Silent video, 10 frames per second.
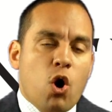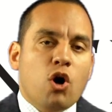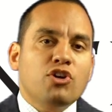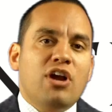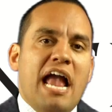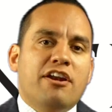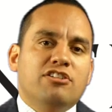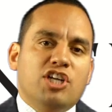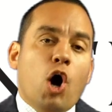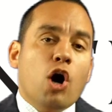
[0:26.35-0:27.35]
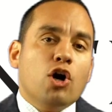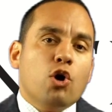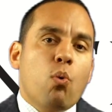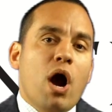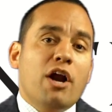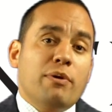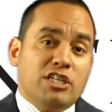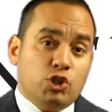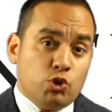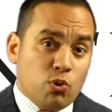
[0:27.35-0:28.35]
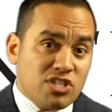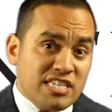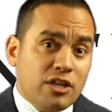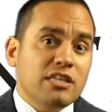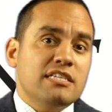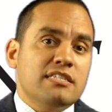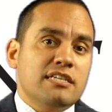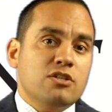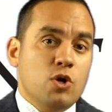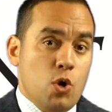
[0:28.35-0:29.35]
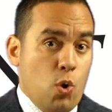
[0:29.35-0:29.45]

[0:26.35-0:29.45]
all your energy on acquiring short sale listings,